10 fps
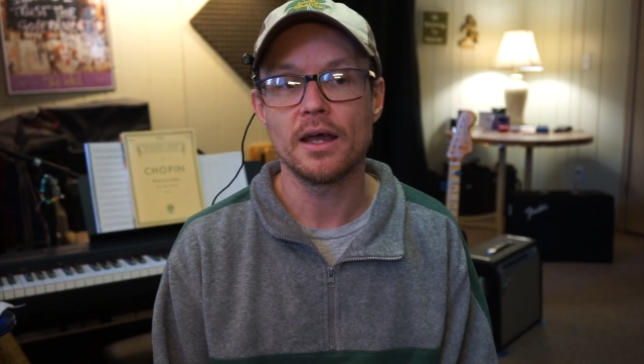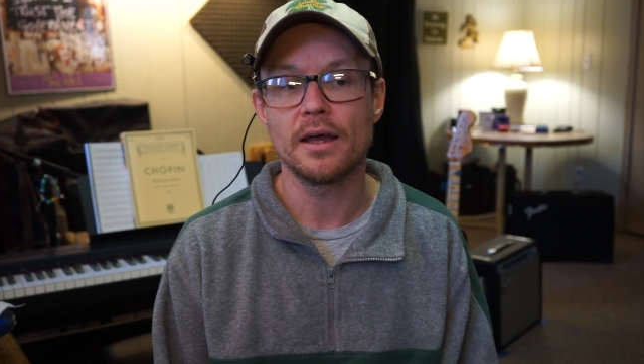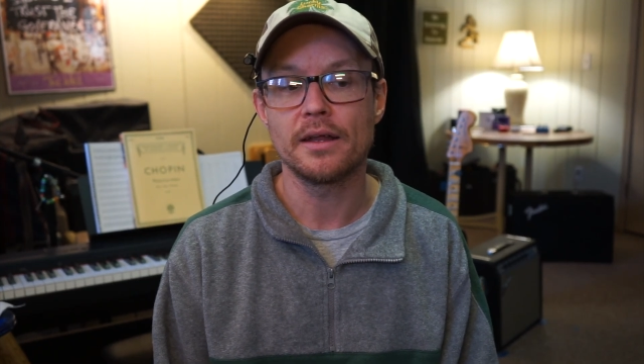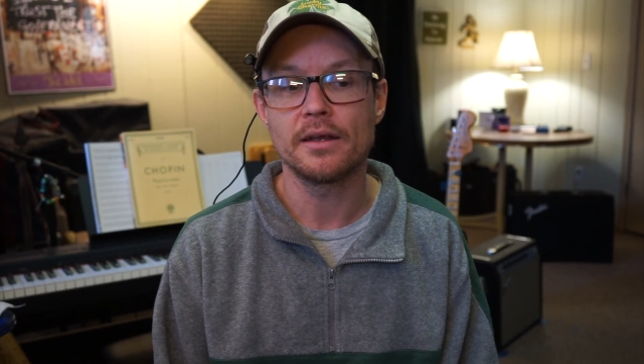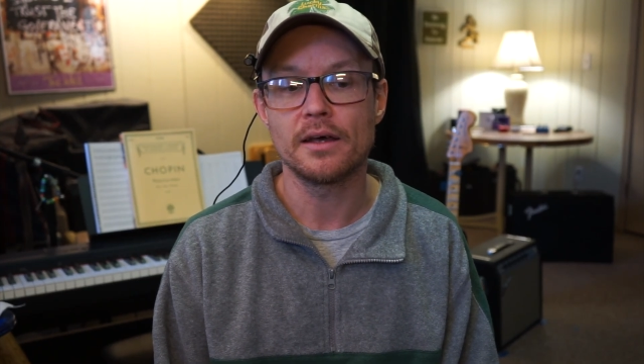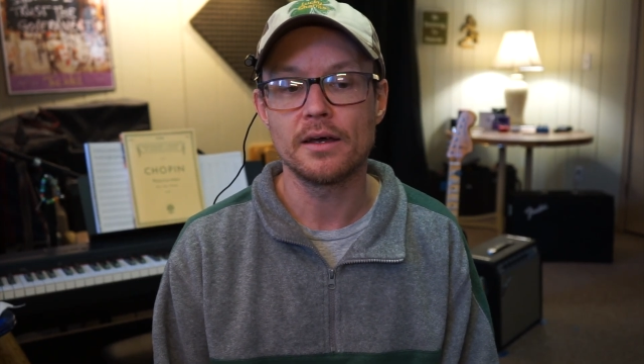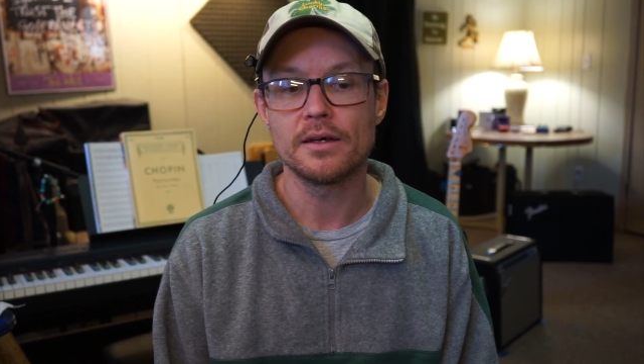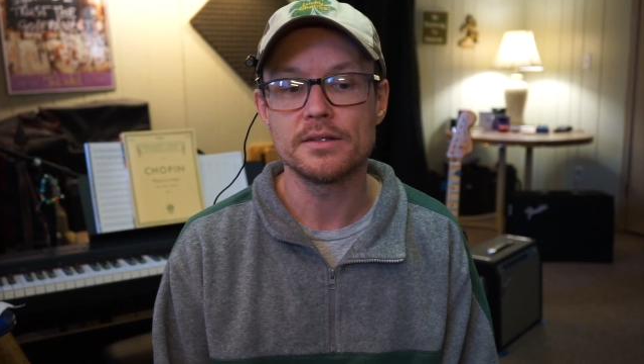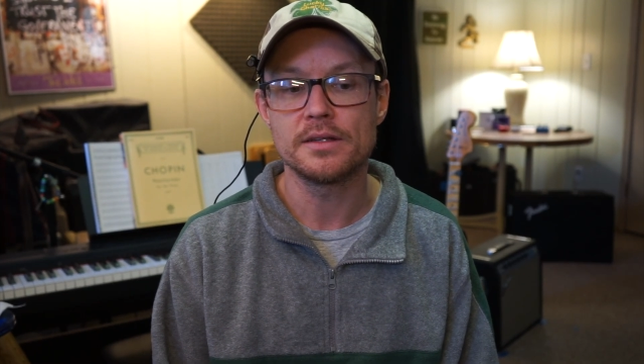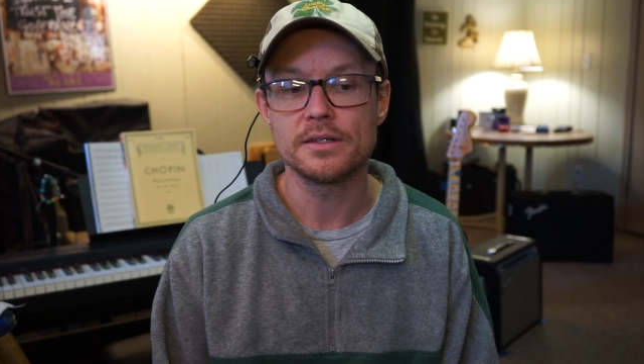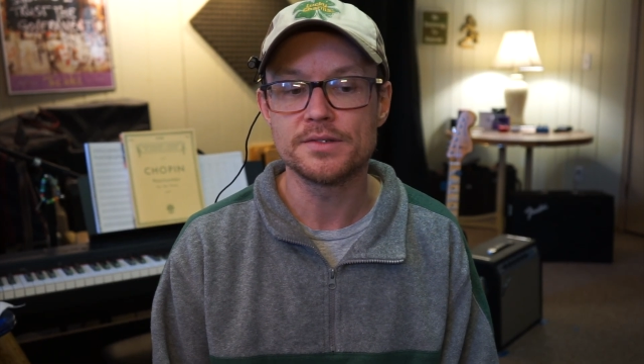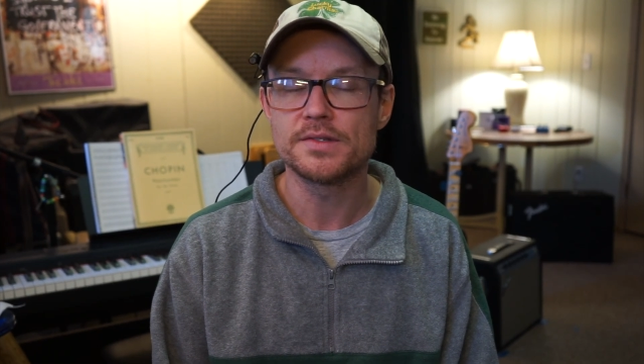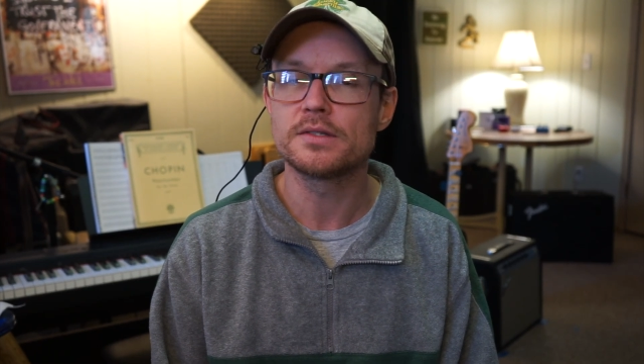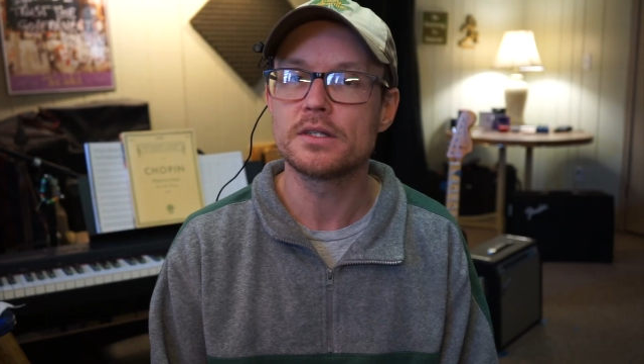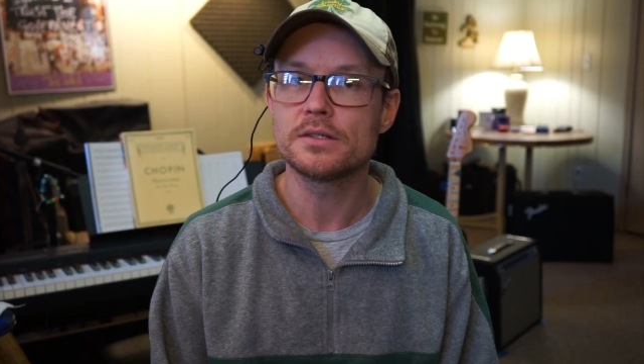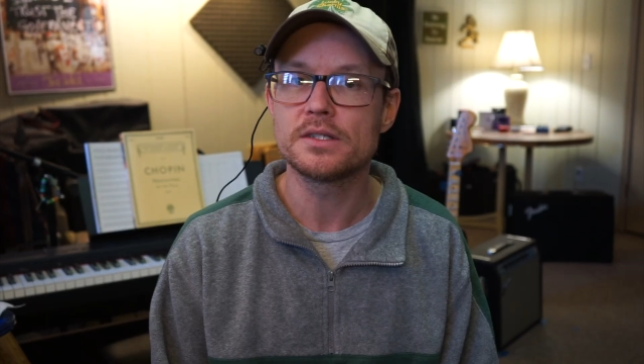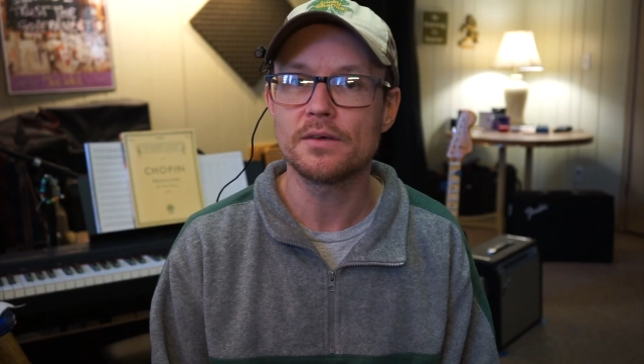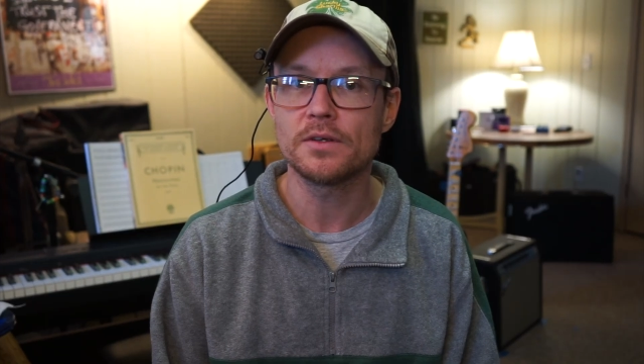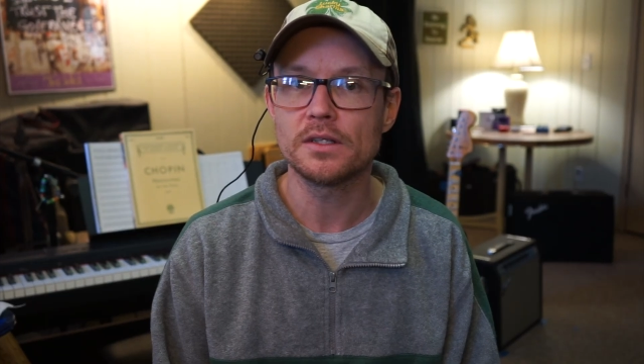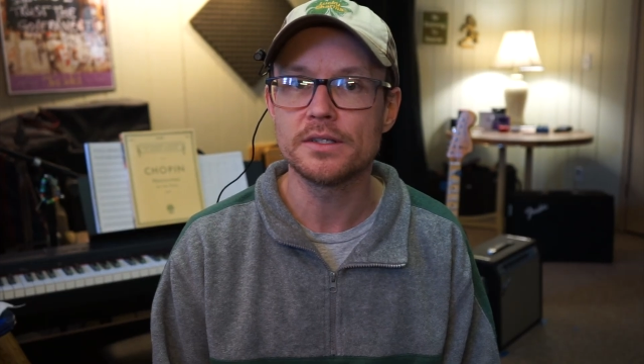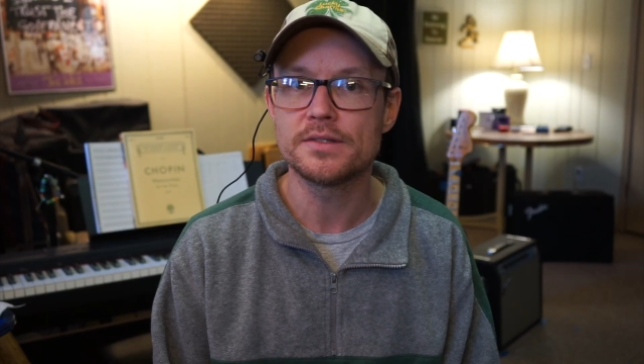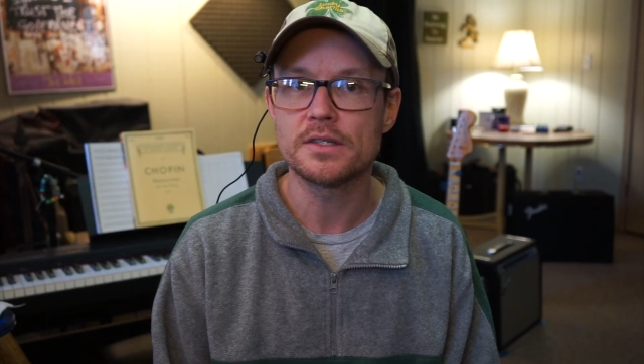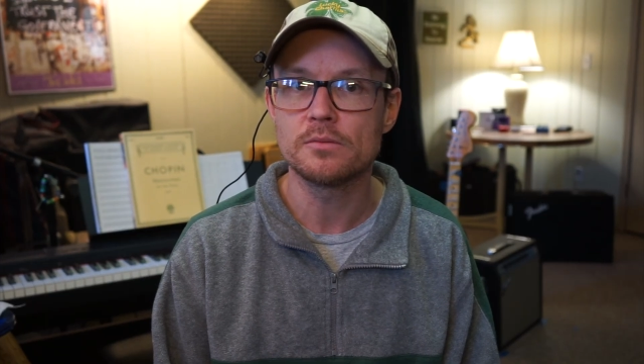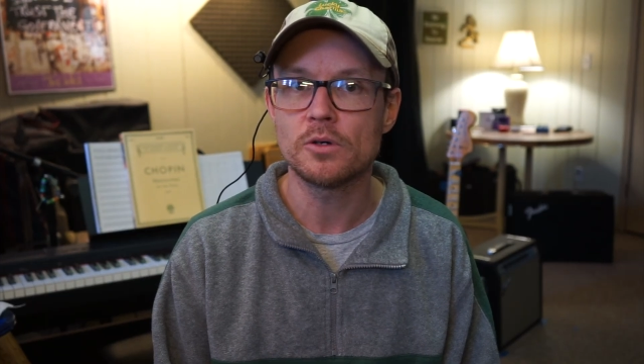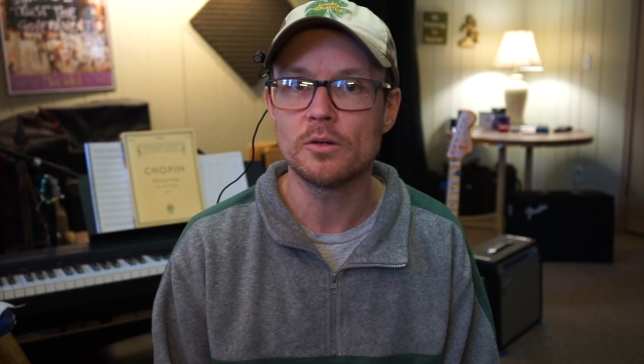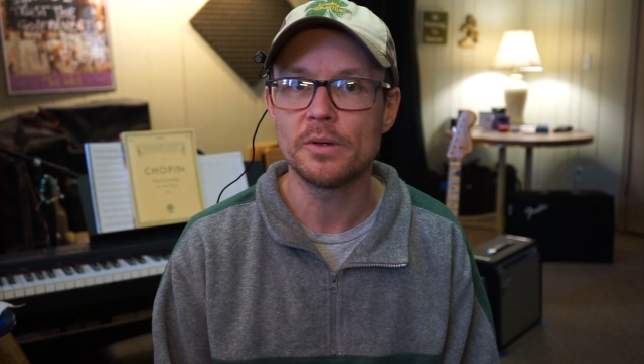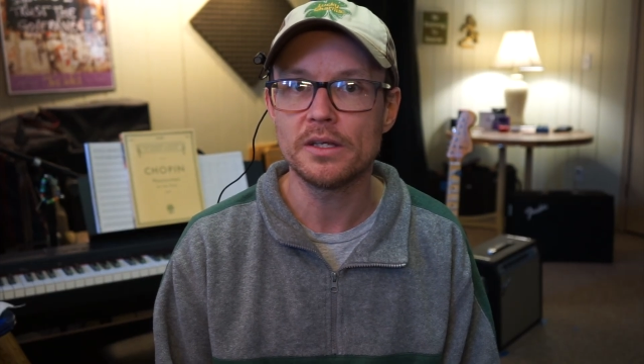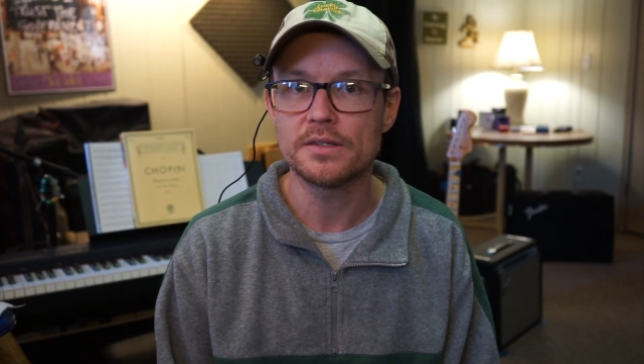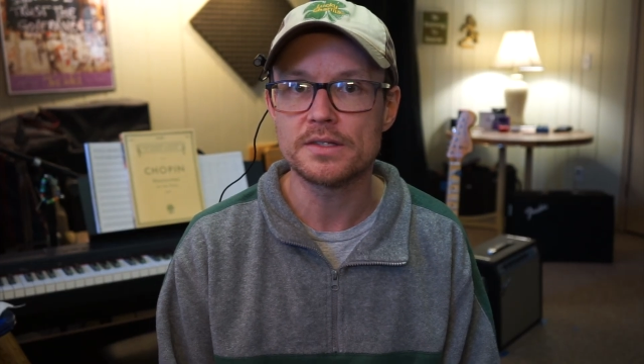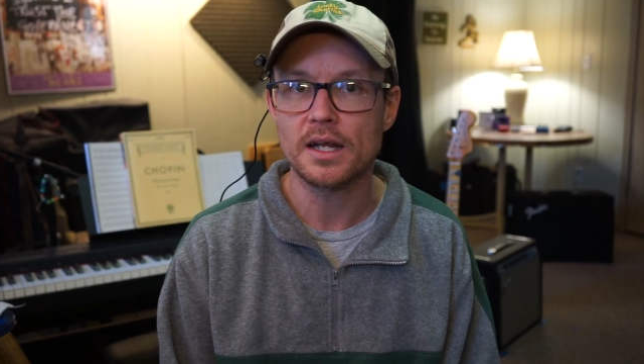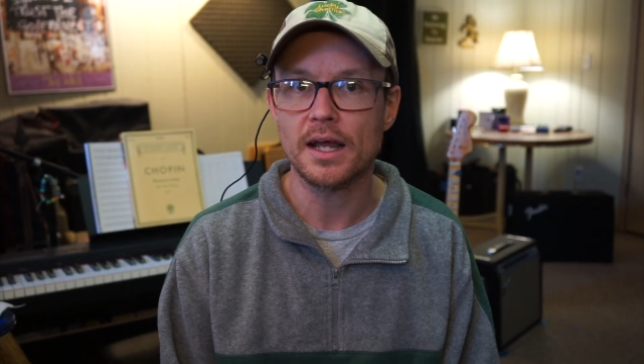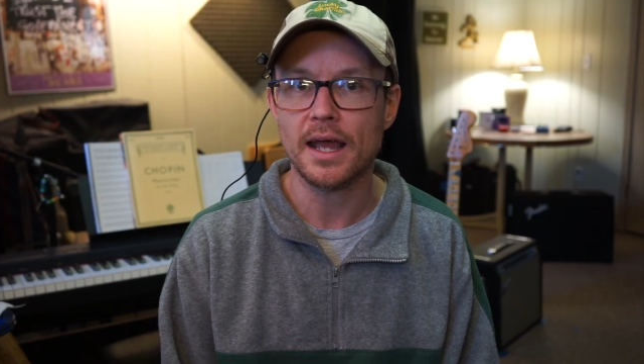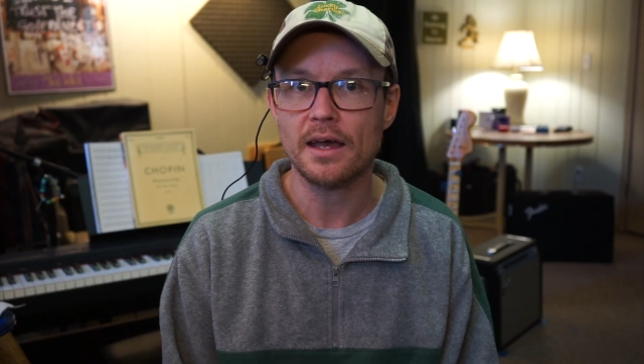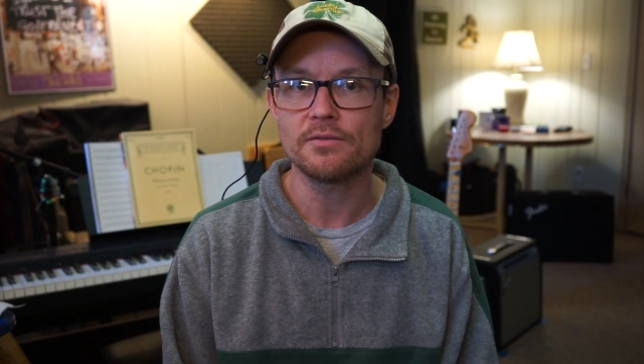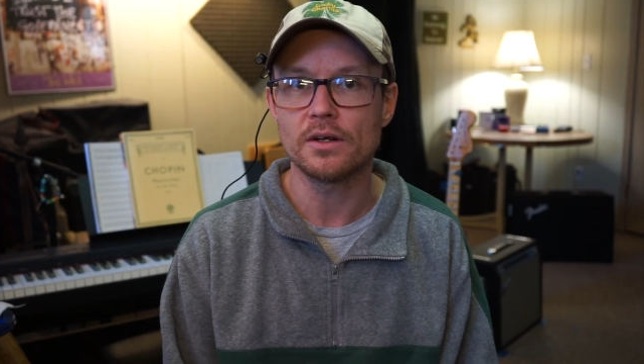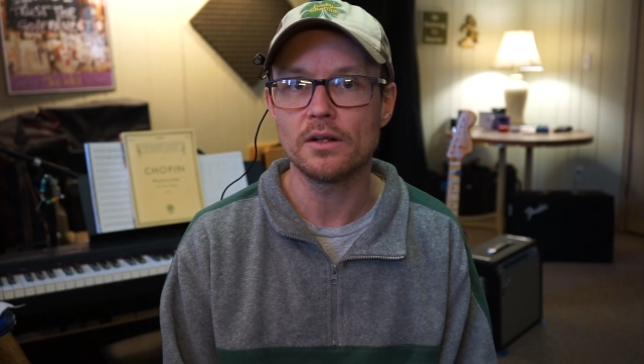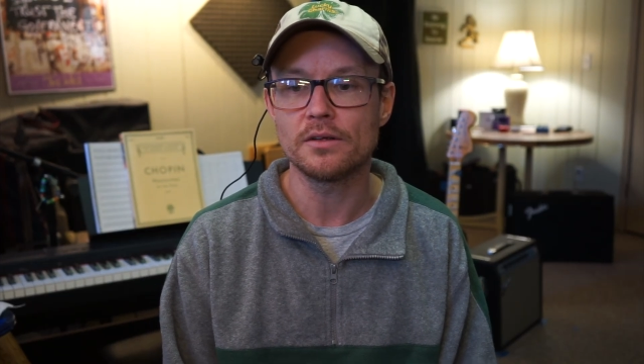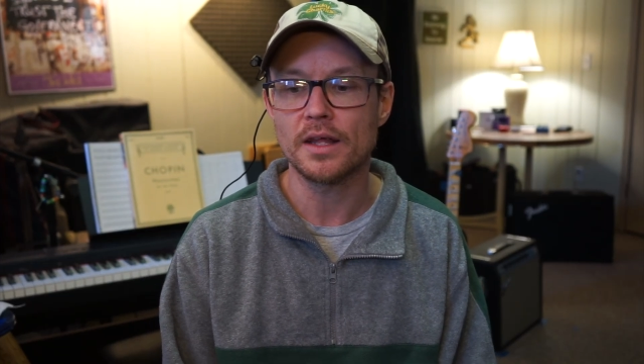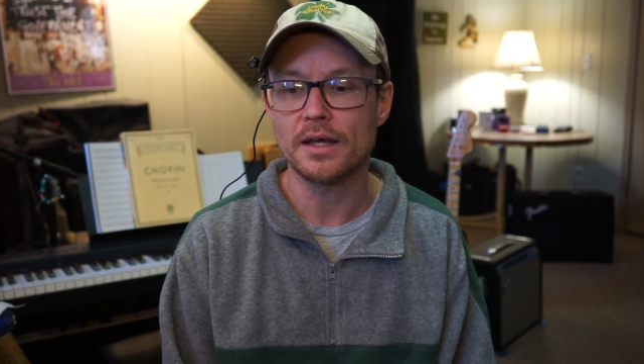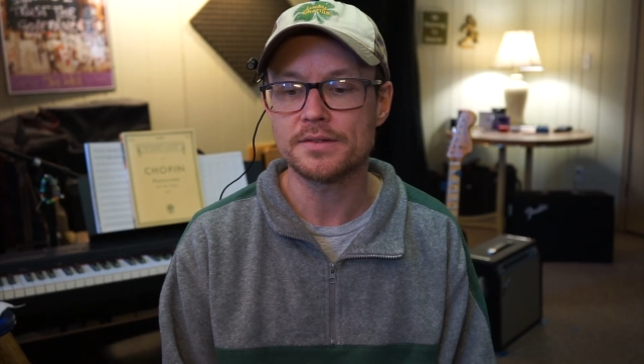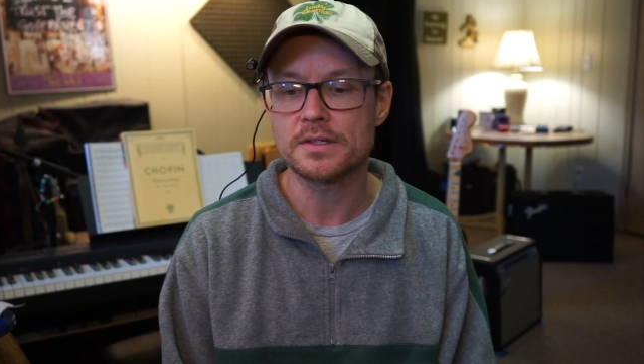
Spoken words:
And there's definitely some opinions that I have in all of that.